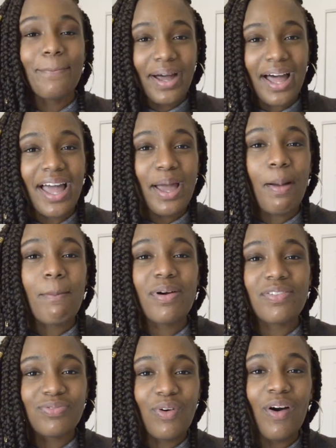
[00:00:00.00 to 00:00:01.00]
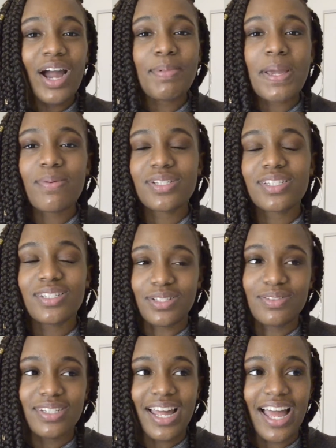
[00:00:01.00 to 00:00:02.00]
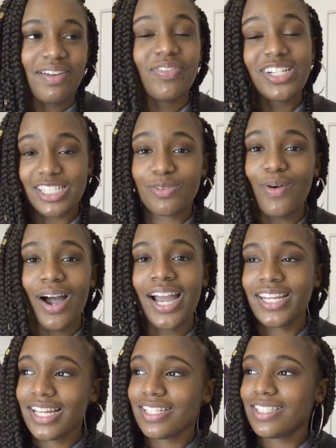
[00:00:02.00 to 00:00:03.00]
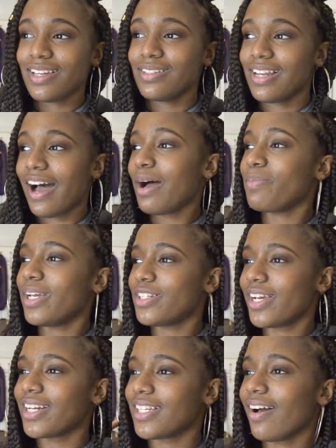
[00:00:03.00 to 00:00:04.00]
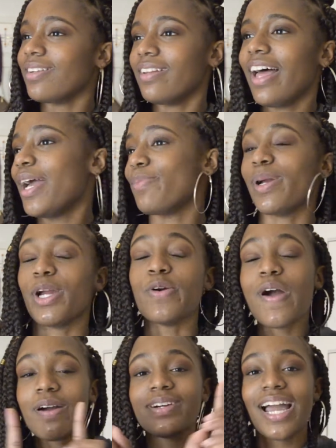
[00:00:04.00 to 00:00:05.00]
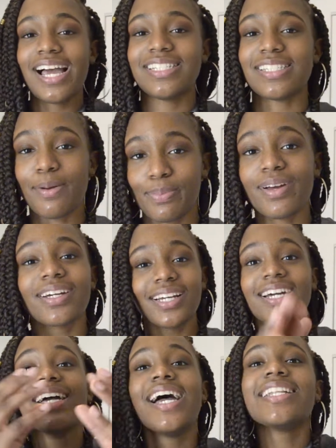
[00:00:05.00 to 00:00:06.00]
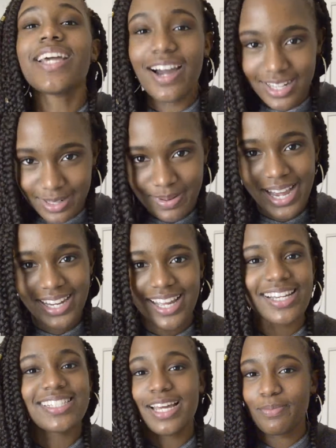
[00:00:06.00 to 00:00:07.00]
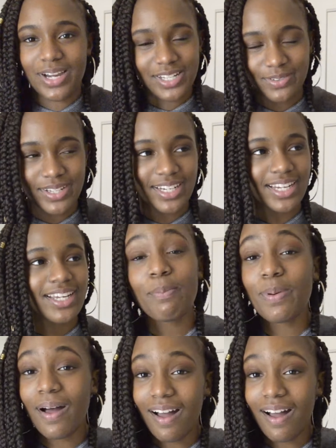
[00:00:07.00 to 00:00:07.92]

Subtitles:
But before I'm able to do that, first of all, I need to not be checked out in the library. Whoever has that book, turn it back in because I'm ready to read it. But